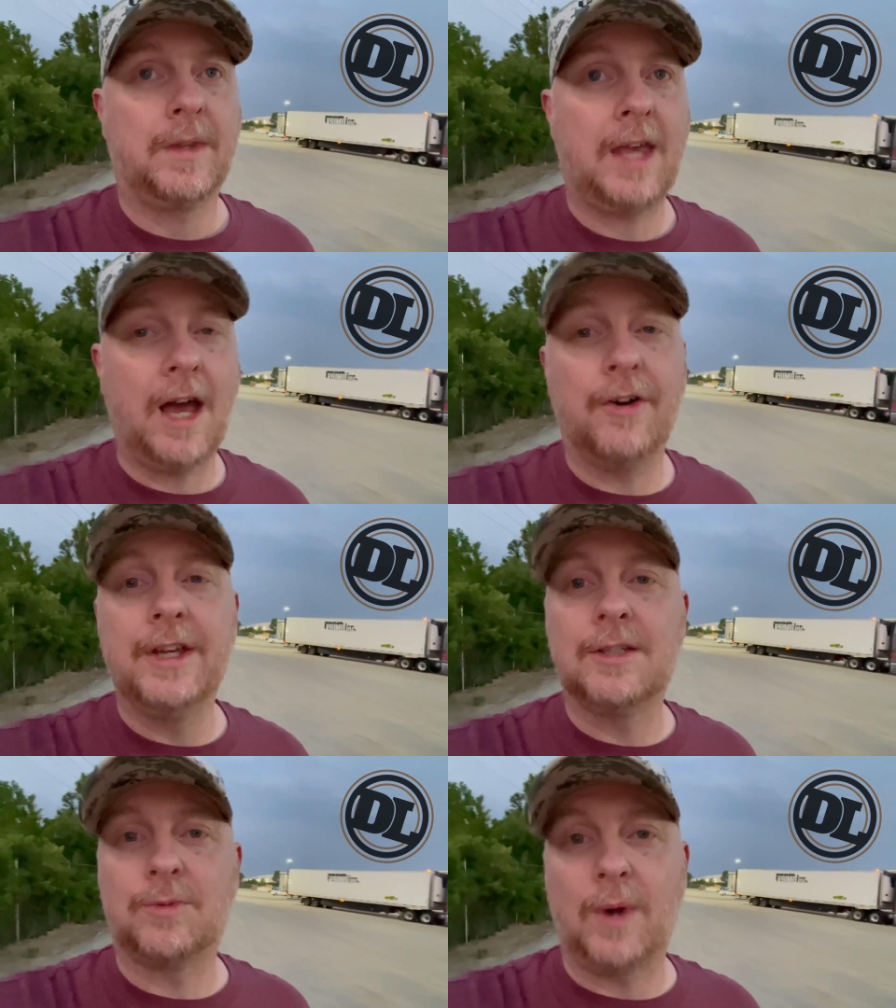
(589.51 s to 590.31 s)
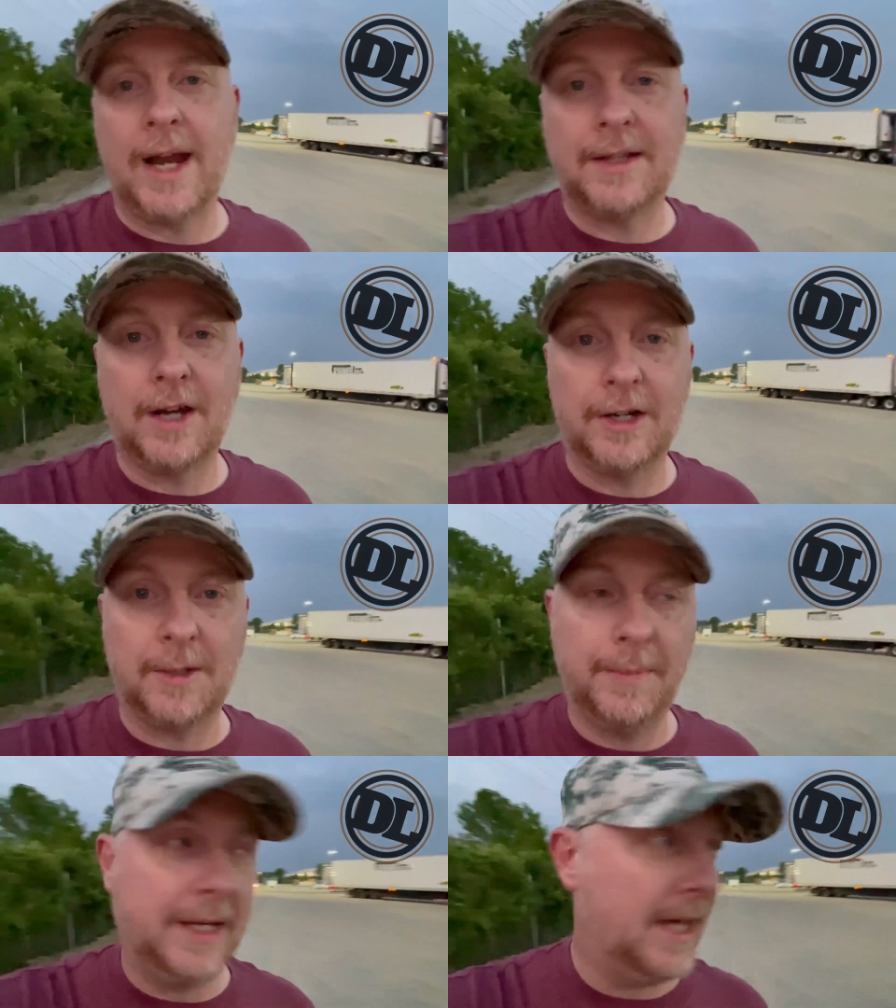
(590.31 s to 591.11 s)
Kallie is right there
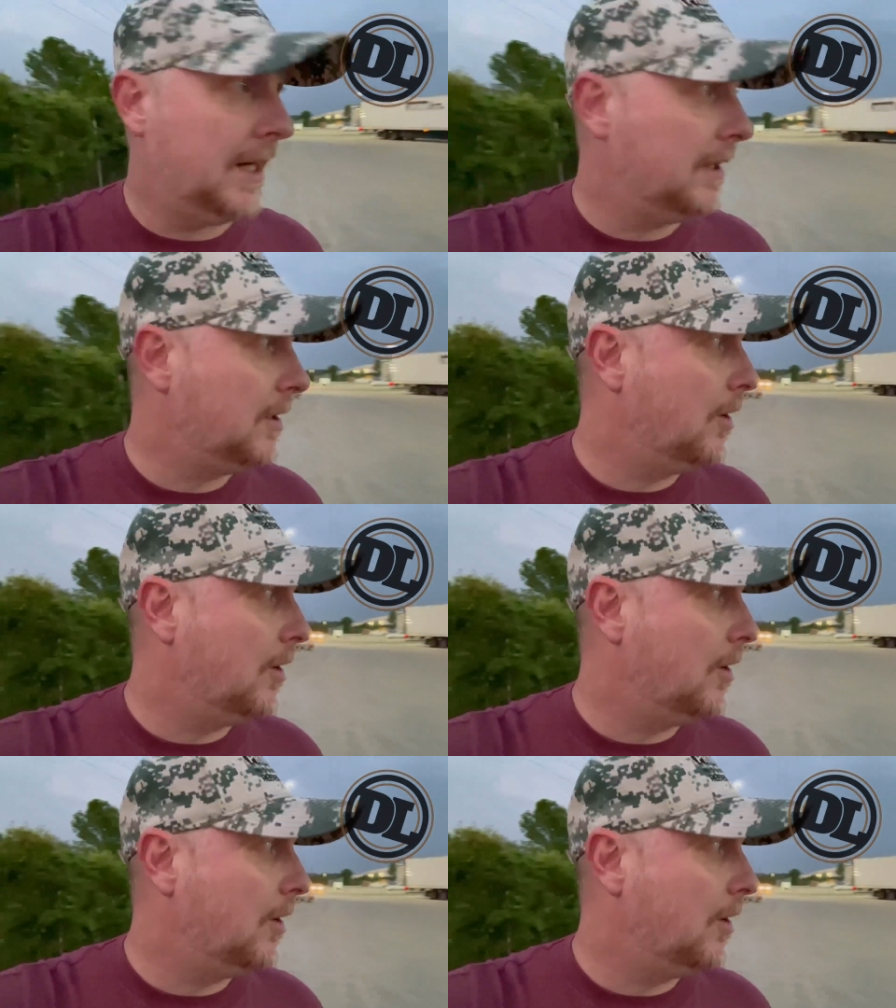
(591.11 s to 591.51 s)
at the beginning.